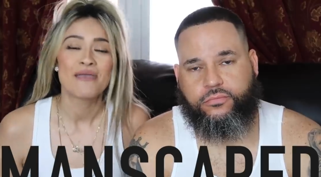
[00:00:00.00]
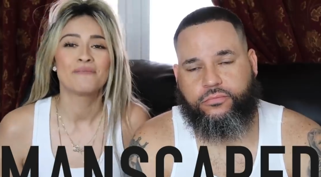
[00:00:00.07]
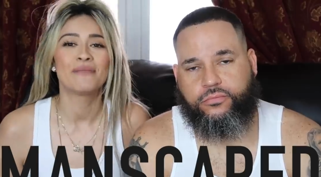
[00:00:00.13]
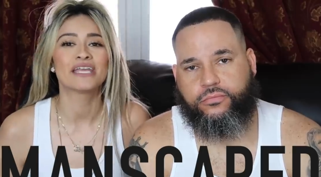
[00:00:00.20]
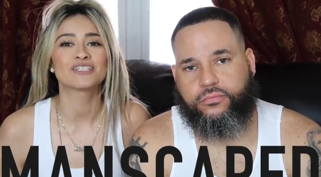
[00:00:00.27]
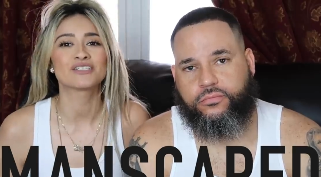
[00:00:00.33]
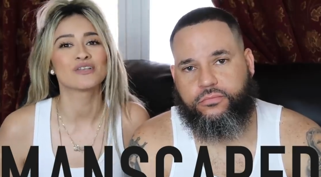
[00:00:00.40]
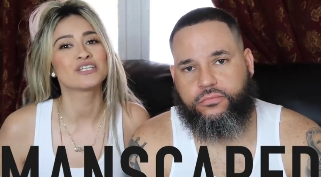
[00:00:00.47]

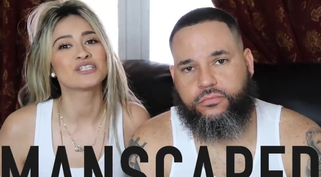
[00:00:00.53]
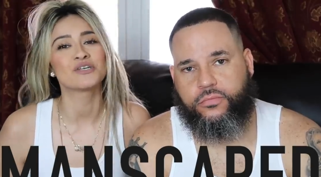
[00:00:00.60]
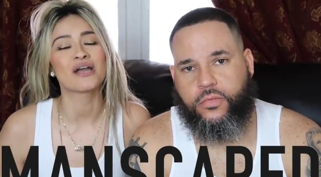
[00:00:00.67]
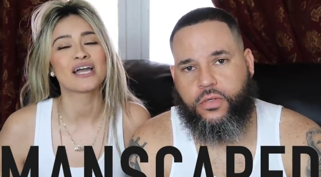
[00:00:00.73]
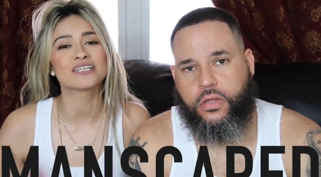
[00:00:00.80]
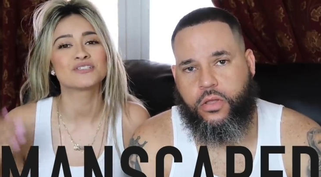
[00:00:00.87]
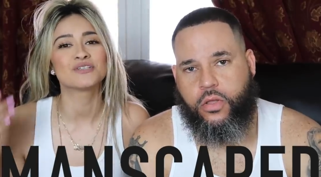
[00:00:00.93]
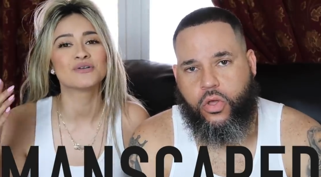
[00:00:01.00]
Speaker 1: Make sure that you
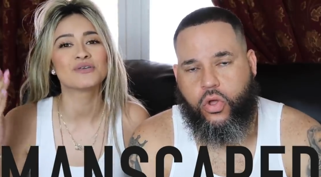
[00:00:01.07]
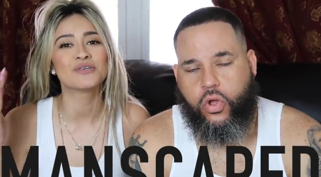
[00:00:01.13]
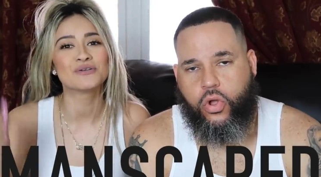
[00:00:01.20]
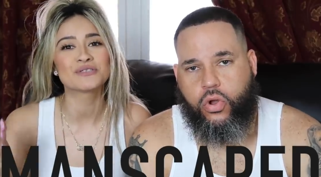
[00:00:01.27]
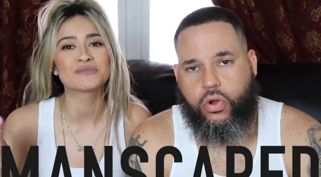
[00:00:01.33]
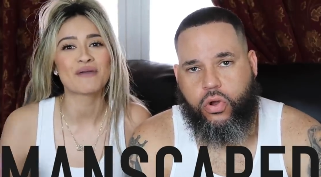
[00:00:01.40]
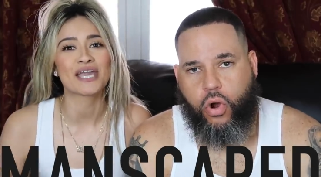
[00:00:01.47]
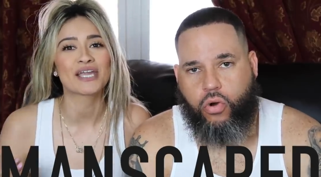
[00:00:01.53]
guys do
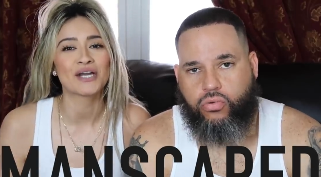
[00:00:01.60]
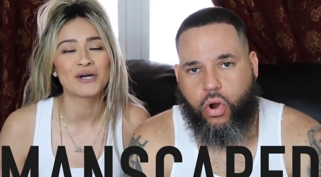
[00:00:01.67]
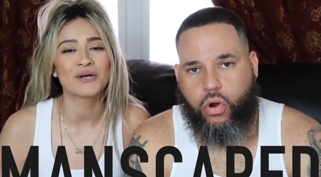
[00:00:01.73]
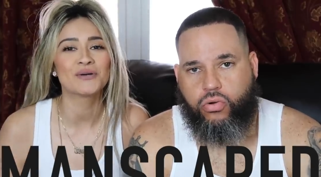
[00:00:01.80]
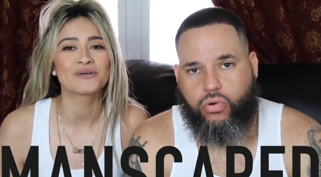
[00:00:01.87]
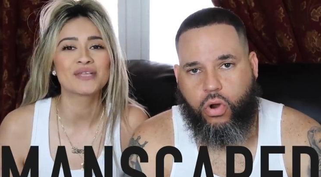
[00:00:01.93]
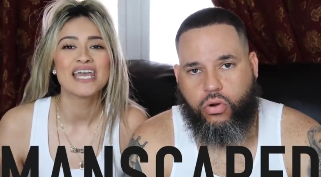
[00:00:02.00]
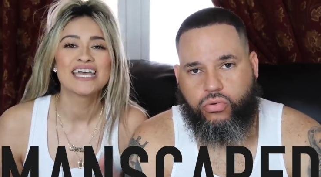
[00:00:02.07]
use my
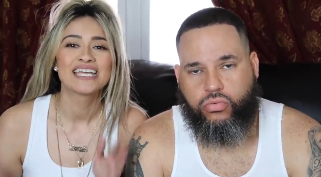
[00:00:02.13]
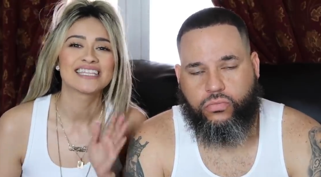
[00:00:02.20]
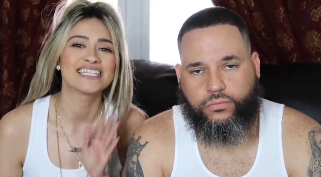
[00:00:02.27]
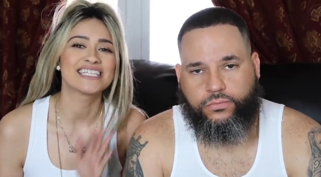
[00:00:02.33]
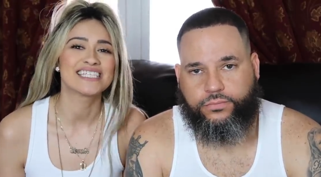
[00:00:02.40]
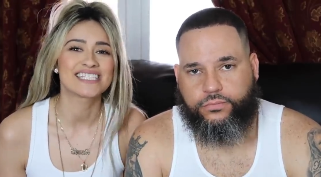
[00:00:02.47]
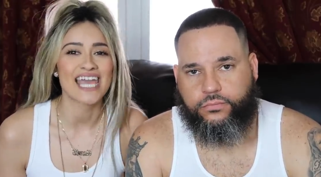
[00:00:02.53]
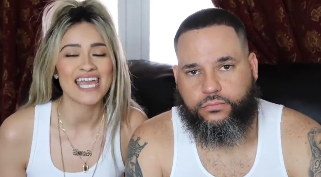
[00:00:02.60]
code
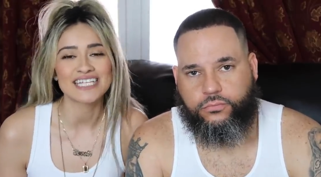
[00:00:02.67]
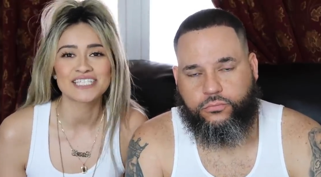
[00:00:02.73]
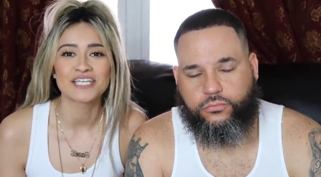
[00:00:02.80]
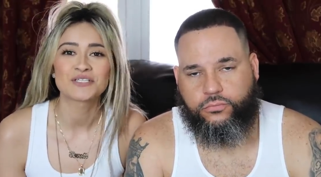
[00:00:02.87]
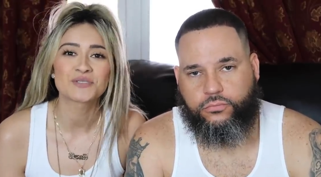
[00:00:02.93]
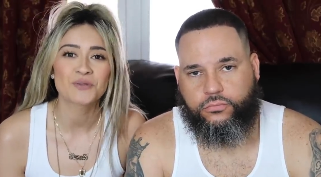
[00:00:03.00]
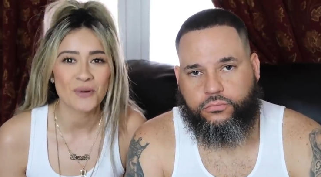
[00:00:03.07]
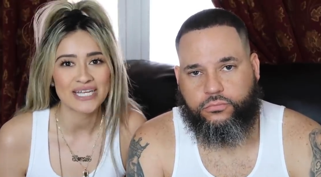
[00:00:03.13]

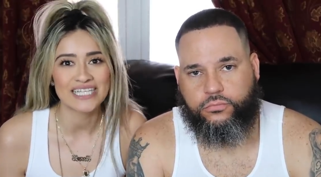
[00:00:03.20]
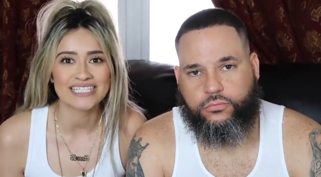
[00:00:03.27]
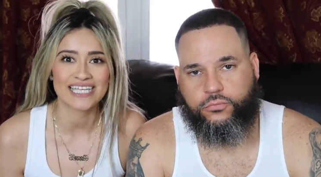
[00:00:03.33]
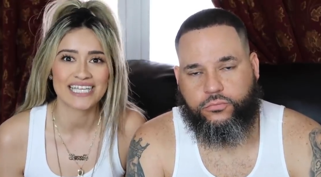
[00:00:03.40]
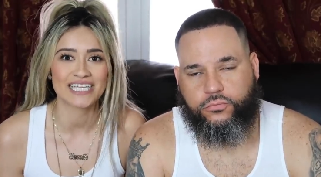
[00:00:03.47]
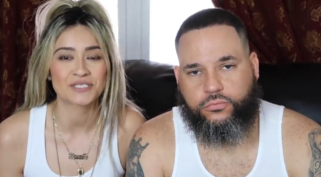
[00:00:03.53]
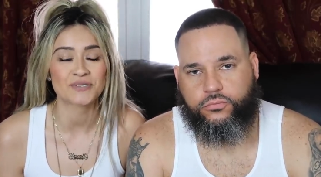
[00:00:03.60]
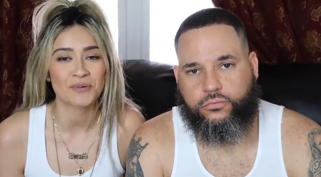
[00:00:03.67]
LYCETTE20 to
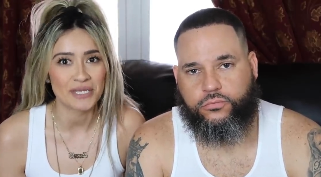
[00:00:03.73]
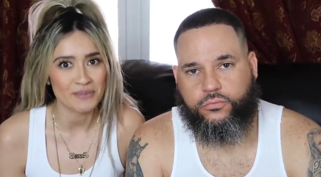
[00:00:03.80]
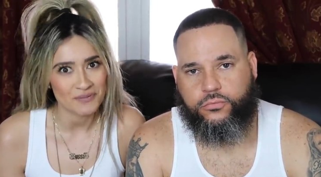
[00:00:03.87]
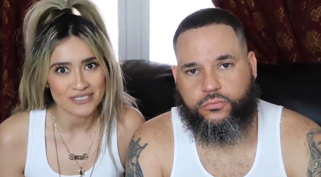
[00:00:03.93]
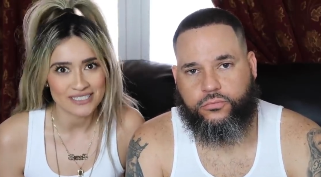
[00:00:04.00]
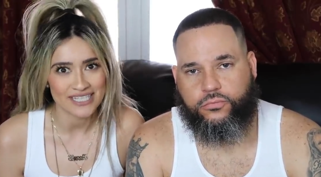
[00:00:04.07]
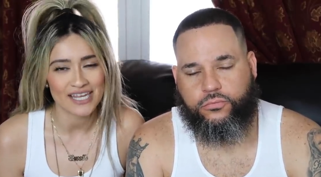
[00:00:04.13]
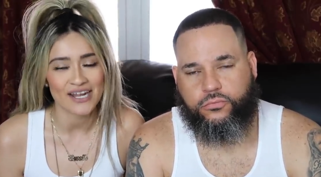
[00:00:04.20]
get
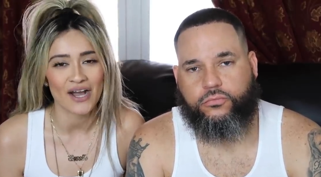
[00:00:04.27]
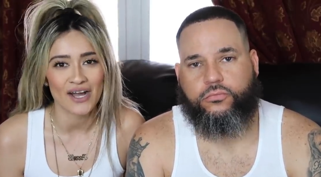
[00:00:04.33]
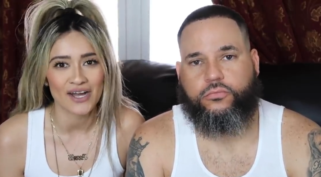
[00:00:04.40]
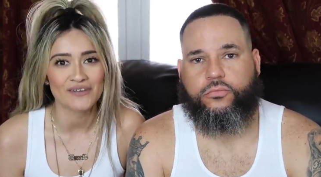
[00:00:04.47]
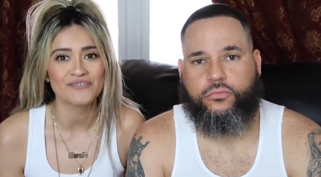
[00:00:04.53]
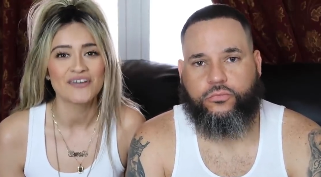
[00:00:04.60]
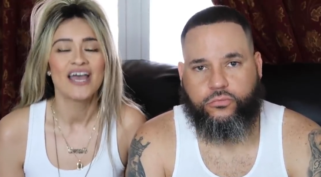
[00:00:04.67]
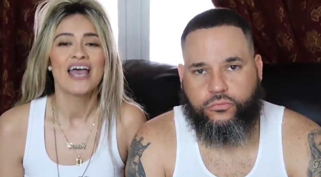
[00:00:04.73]
20%
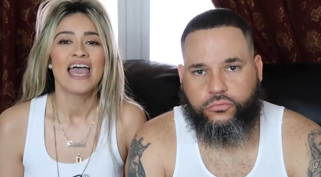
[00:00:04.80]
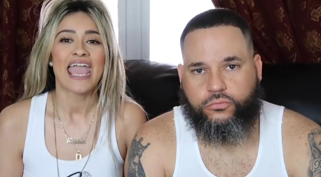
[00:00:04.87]
off